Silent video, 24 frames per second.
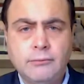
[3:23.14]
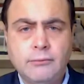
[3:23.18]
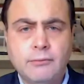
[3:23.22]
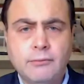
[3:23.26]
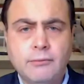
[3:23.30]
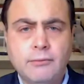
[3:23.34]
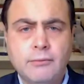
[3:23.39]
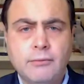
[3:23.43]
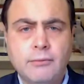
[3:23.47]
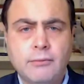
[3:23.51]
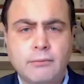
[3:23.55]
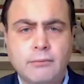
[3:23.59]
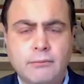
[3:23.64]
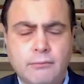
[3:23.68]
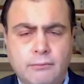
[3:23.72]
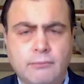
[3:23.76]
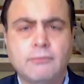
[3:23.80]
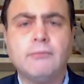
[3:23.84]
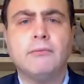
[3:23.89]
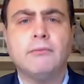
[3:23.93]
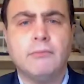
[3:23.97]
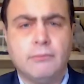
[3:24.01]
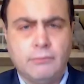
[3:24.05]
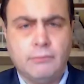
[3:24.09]

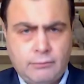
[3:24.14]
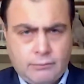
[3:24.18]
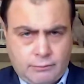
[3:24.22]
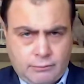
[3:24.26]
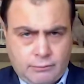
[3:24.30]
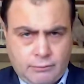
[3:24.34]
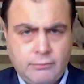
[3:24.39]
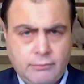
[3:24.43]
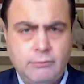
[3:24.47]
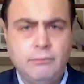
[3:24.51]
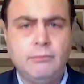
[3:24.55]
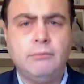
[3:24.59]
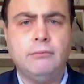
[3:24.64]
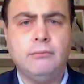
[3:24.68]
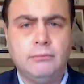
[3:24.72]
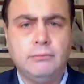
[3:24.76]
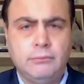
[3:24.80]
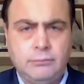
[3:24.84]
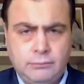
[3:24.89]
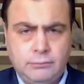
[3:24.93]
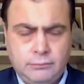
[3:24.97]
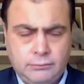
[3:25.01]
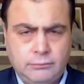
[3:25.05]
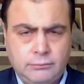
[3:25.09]

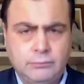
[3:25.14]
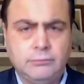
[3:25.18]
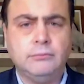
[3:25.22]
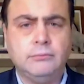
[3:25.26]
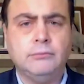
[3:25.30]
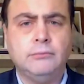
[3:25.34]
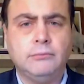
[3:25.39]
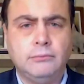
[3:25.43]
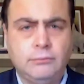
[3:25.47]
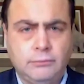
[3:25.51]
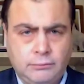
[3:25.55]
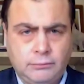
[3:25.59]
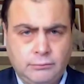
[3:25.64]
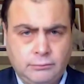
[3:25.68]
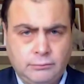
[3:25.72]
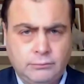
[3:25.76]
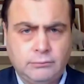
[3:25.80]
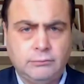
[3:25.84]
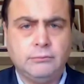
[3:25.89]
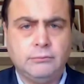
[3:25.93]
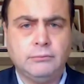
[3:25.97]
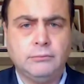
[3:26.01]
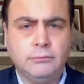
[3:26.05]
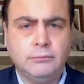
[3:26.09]

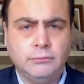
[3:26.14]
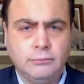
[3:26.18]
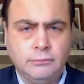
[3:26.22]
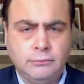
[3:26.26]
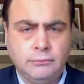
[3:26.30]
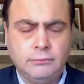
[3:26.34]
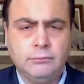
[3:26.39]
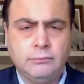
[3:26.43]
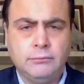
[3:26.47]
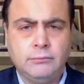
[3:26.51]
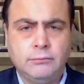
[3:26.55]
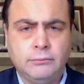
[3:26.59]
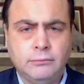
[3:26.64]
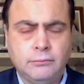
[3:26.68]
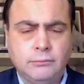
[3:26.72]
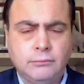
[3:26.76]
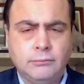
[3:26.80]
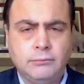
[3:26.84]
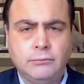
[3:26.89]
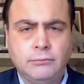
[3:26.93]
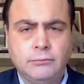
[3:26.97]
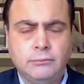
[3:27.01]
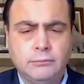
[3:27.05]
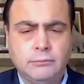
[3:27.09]

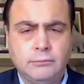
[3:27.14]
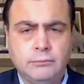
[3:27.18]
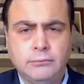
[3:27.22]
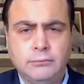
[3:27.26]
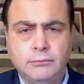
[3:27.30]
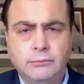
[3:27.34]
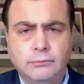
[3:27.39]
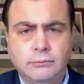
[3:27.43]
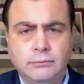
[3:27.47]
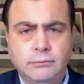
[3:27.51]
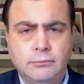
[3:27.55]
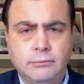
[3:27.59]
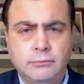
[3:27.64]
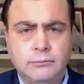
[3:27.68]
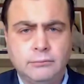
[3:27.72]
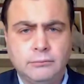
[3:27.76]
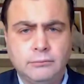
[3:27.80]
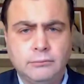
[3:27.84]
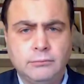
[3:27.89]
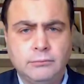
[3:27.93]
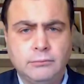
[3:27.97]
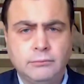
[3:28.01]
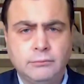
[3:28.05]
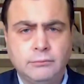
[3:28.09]

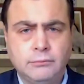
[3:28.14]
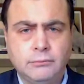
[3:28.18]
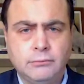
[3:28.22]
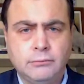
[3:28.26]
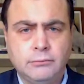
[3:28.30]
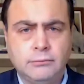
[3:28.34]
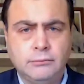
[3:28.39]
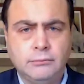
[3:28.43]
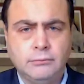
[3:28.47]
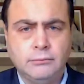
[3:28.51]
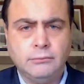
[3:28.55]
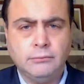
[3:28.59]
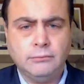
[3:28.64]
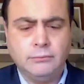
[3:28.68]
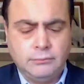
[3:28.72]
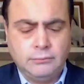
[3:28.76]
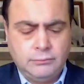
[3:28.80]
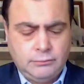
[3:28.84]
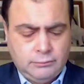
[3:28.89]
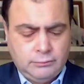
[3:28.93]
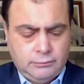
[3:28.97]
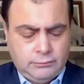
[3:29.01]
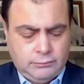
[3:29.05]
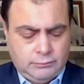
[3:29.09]

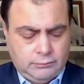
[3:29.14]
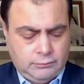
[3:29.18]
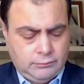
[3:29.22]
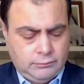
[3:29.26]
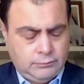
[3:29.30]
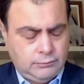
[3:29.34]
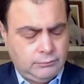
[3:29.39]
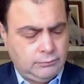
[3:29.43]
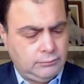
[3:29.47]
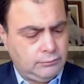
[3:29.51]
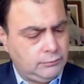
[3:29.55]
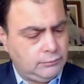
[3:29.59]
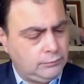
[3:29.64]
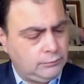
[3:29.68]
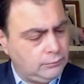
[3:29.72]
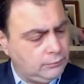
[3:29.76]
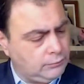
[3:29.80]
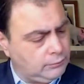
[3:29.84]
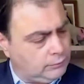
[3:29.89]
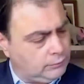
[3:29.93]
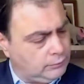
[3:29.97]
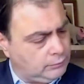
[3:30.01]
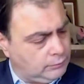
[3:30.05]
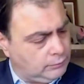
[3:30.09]

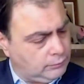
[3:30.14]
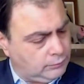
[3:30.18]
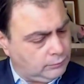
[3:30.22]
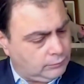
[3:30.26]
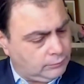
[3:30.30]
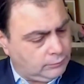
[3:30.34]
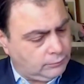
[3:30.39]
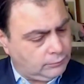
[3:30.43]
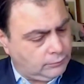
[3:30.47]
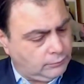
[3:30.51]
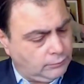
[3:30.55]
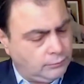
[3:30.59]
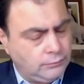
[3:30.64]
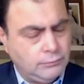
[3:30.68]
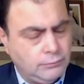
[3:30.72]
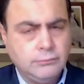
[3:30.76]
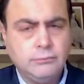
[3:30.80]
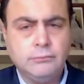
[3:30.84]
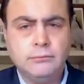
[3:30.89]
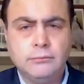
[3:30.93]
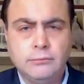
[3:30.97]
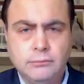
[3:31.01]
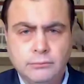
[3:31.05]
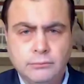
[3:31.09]
The person shown says nothing.